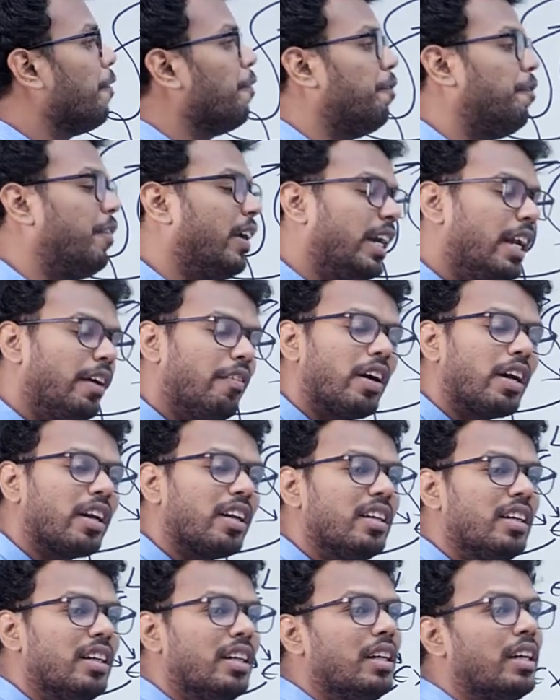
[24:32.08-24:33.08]
whenever
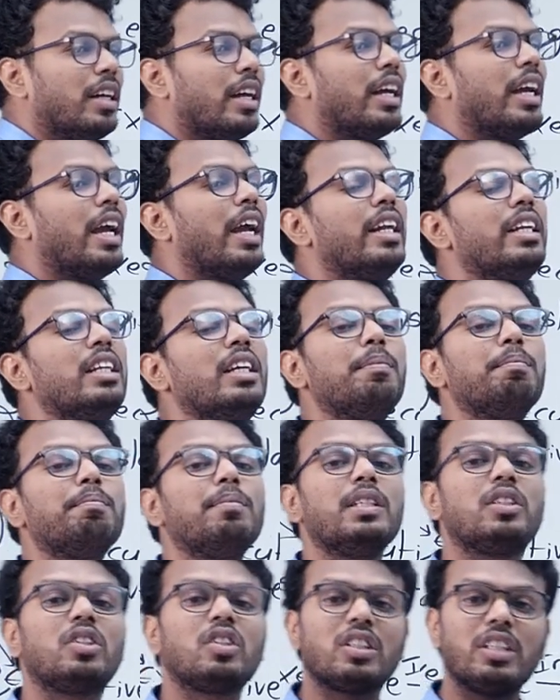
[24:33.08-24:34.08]
any
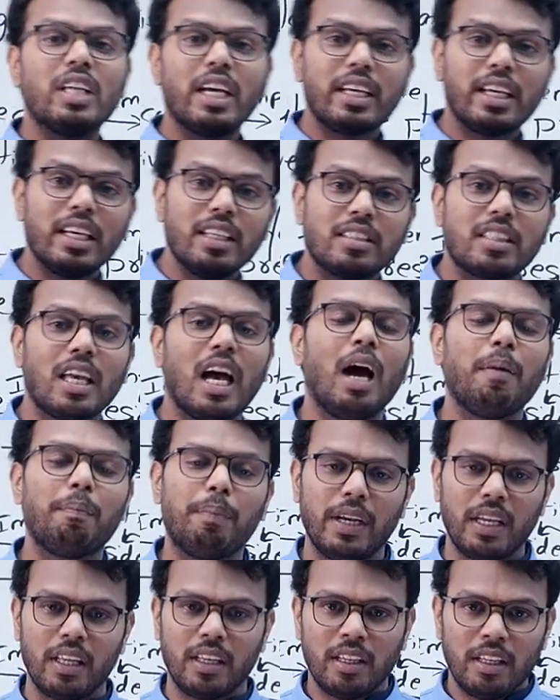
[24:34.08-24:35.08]
mistake is
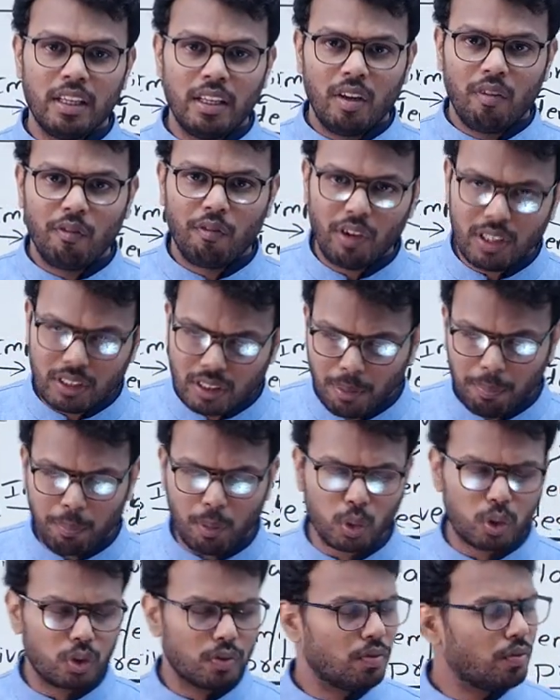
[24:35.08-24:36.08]
happening, for
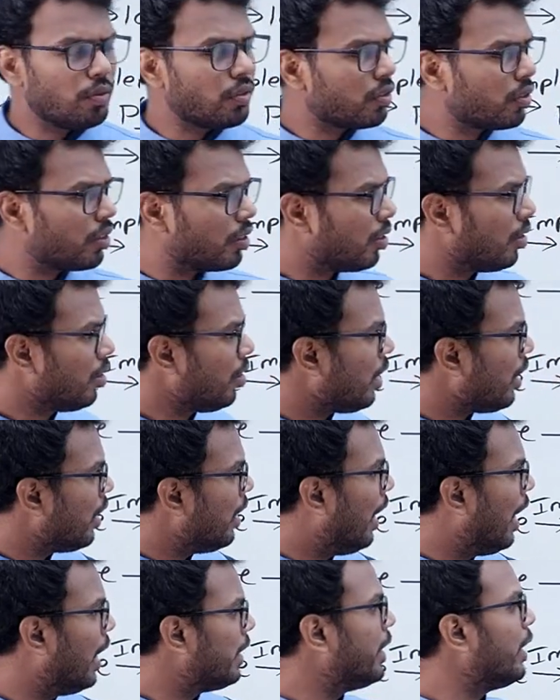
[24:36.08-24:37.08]
suppose,
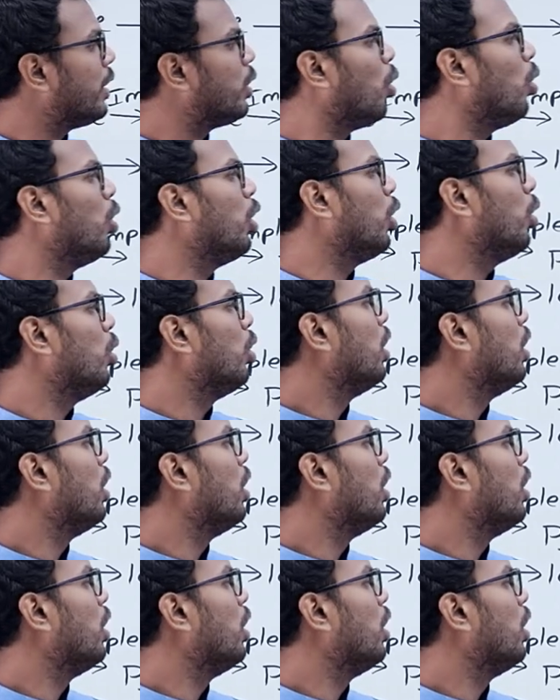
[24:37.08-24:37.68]
as I told you,